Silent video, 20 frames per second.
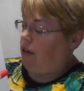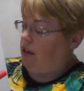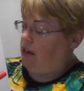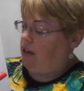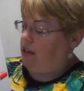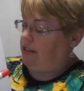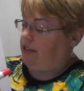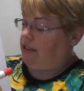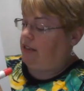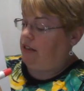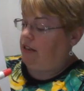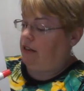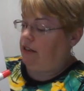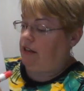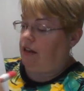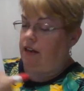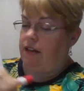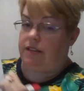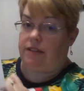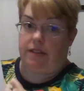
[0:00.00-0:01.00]
consonant,
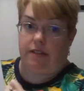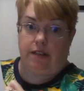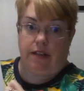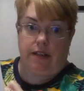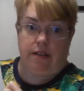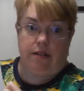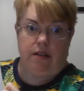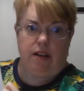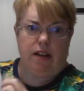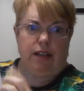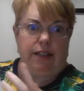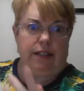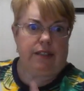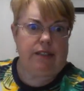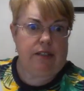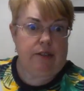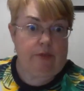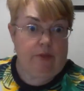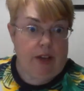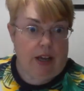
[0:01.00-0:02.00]
consonant,
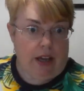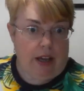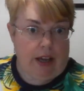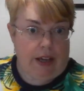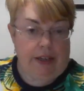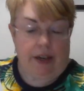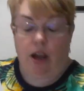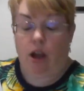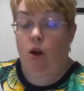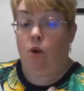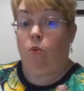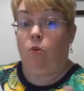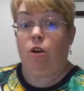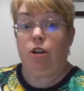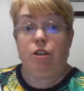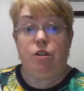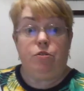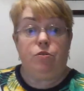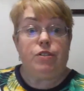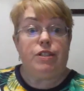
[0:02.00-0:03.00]
divide.
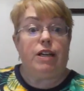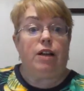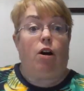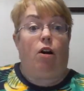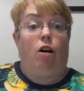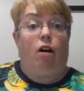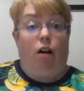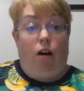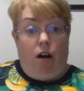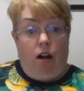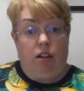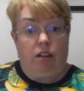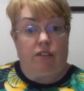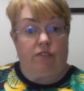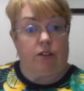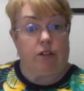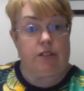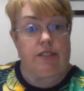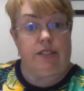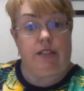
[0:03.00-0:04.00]
We're using all
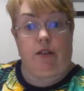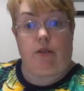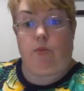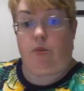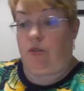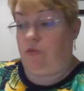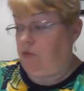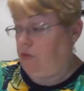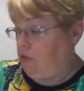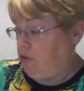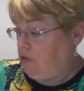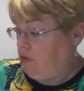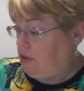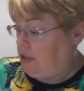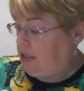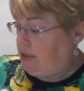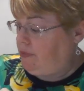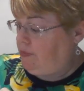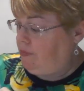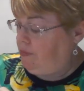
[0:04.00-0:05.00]
of our syllable
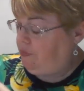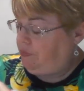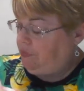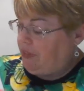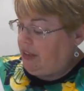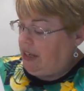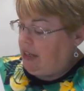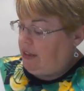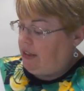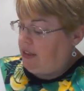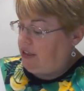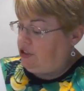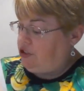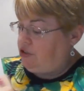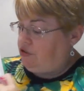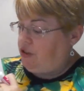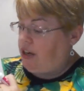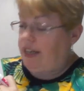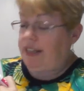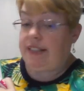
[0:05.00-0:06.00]
rules. Let's
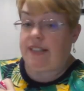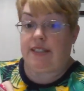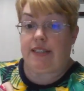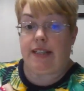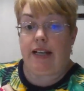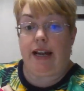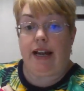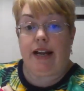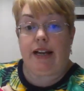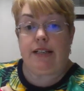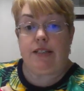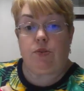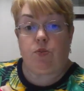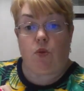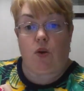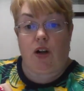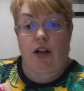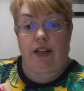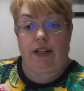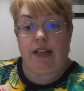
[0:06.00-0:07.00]
try this last
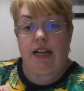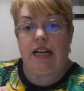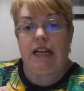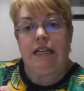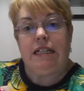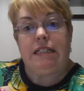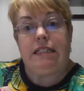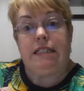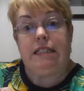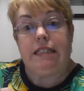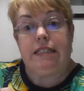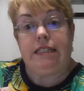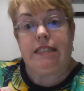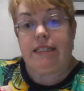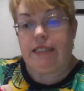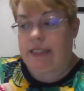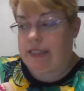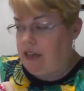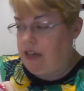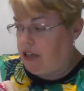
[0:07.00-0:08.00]
one,
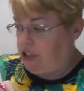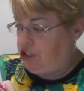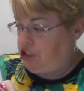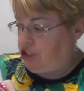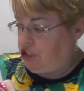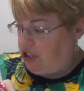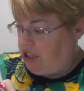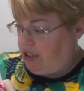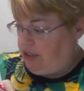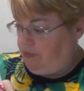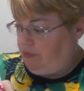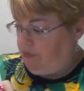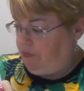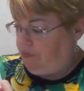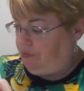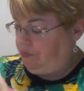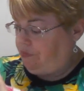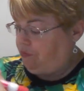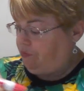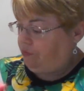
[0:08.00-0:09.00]
discussion.
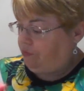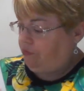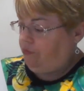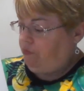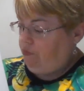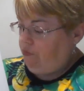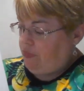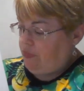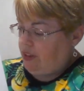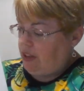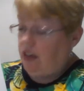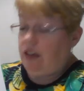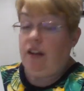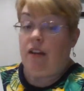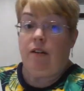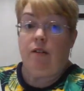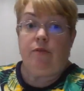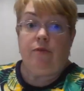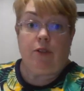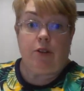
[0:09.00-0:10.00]

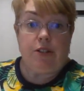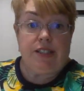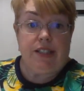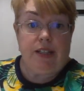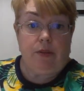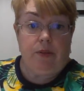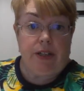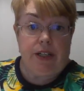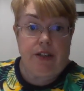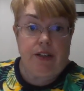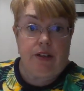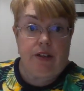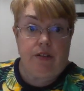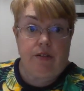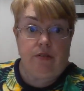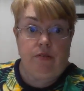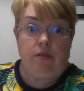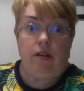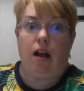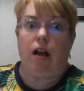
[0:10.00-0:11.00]
First thing we
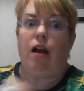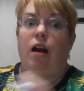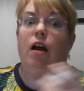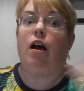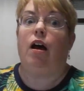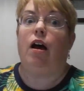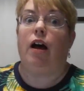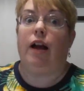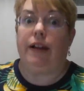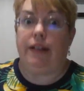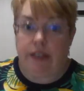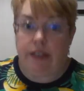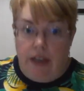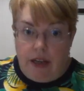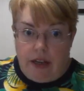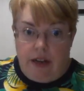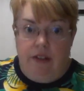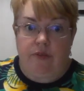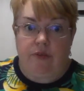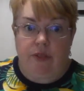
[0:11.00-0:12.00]
do,
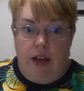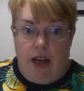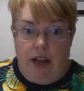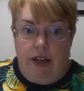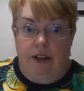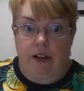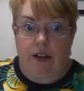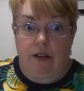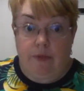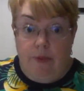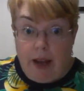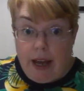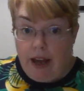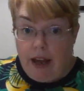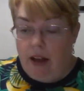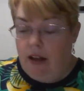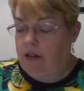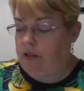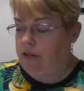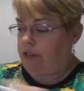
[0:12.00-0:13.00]
identify our
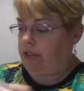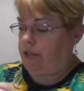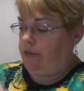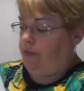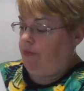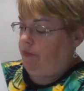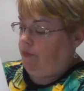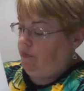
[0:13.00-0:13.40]
vowels.